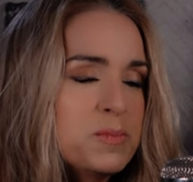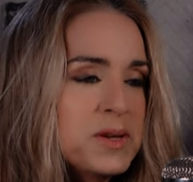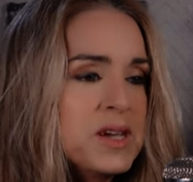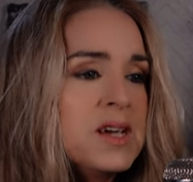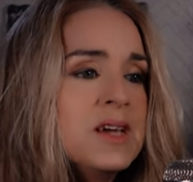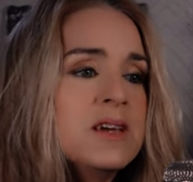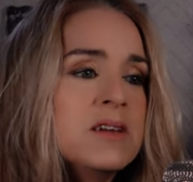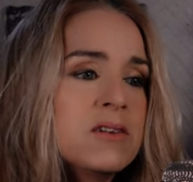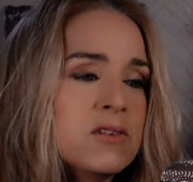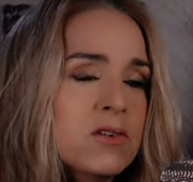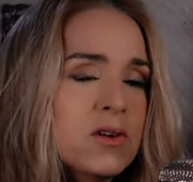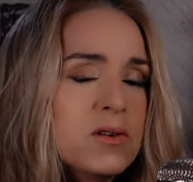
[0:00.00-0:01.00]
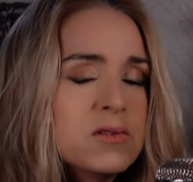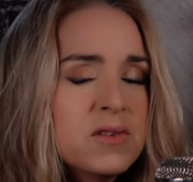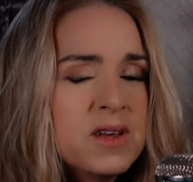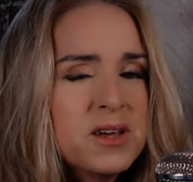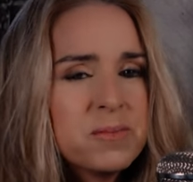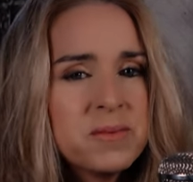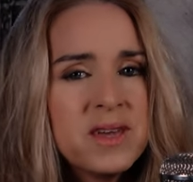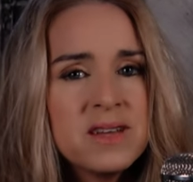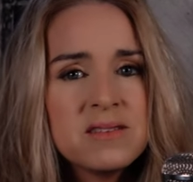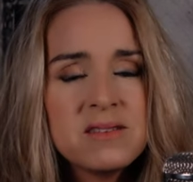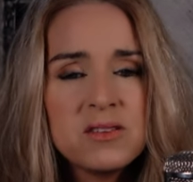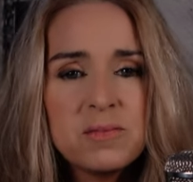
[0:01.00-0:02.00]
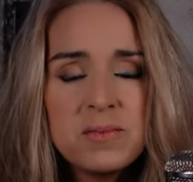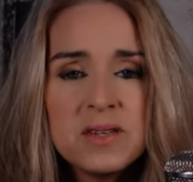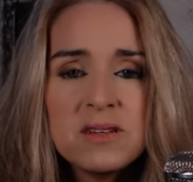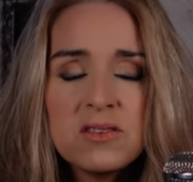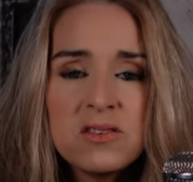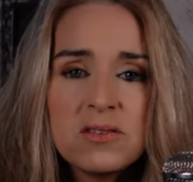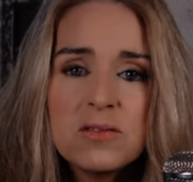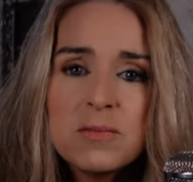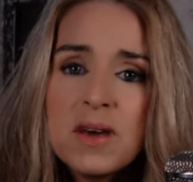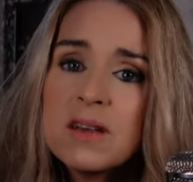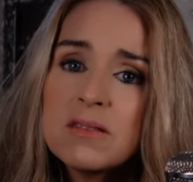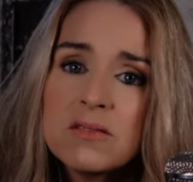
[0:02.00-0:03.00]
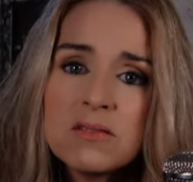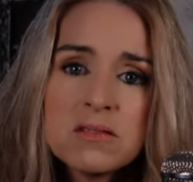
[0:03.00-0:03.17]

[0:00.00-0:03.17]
being a grown-up gets to be too much.